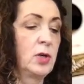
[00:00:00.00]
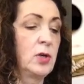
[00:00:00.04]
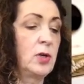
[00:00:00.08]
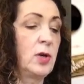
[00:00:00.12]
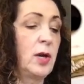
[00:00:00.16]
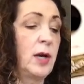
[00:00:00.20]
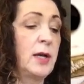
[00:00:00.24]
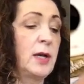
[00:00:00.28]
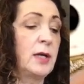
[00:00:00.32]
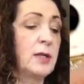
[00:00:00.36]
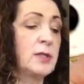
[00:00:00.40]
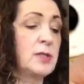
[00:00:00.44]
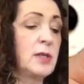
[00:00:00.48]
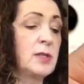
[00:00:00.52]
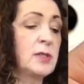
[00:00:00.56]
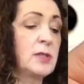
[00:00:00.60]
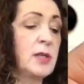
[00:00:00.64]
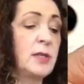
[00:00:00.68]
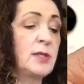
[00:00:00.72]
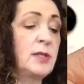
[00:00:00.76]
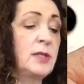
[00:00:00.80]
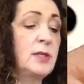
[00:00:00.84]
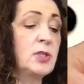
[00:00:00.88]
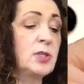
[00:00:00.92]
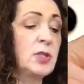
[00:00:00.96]
And since I
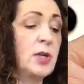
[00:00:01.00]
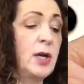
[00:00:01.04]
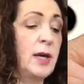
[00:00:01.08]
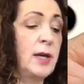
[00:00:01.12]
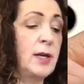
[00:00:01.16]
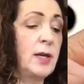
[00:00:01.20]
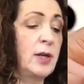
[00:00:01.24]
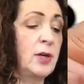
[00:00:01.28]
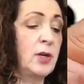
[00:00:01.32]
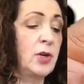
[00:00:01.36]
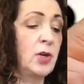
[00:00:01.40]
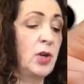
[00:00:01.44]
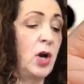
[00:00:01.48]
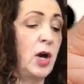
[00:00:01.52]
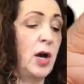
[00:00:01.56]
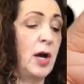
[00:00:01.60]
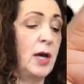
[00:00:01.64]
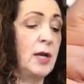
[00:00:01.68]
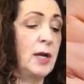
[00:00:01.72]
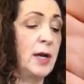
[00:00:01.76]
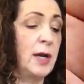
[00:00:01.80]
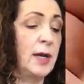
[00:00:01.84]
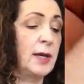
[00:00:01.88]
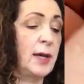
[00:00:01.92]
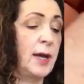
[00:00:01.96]
didn't tie it in a knot,
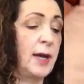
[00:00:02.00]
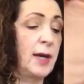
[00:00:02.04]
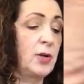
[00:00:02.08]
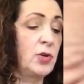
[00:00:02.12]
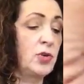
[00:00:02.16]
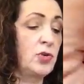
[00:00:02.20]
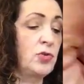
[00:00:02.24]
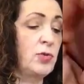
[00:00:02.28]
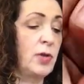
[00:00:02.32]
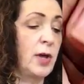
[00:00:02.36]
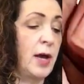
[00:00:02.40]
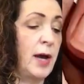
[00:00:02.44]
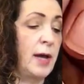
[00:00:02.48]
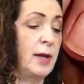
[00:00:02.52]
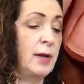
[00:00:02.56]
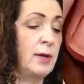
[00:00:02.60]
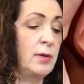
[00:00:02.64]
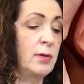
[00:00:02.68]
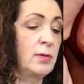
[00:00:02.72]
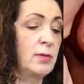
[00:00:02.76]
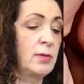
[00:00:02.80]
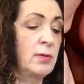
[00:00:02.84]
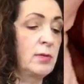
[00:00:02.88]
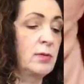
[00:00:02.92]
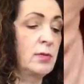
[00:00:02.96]
I can do that.
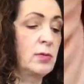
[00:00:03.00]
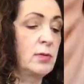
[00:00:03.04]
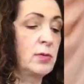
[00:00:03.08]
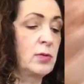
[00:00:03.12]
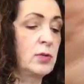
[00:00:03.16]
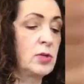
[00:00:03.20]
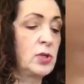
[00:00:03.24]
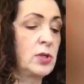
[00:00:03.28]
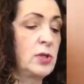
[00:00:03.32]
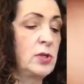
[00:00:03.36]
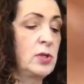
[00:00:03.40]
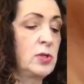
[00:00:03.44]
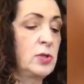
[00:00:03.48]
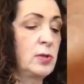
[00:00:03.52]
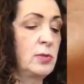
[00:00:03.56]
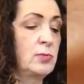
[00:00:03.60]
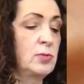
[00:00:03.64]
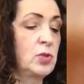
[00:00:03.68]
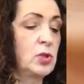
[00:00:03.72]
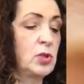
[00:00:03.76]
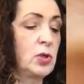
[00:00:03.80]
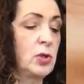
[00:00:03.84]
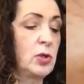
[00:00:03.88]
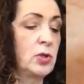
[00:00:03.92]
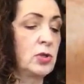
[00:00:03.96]
See, so I'm
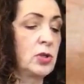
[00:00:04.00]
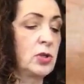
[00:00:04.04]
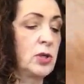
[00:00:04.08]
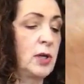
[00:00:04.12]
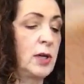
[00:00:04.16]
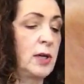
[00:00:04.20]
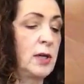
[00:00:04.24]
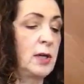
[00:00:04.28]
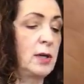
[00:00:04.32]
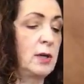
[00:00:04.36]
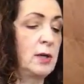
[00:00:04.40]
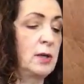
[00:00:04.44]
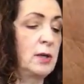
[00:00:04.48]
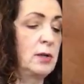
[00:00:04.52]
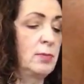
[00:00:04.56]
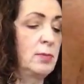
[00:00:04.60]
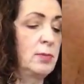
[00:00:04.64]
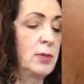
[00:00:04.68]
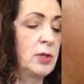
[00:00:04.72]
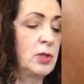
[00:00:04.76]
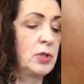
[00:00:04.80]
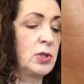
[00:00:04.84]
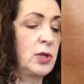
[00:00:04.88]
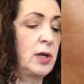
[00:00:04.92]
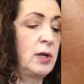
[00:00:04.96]
just going to tie it a little bit
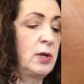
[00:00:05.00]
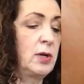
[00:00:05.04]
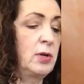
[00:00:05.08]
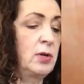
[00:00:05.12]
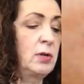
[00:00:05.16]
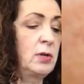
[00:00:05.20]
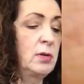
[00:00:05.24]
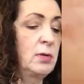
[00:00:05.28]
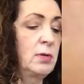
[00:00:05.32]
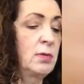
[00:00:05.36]
tighter.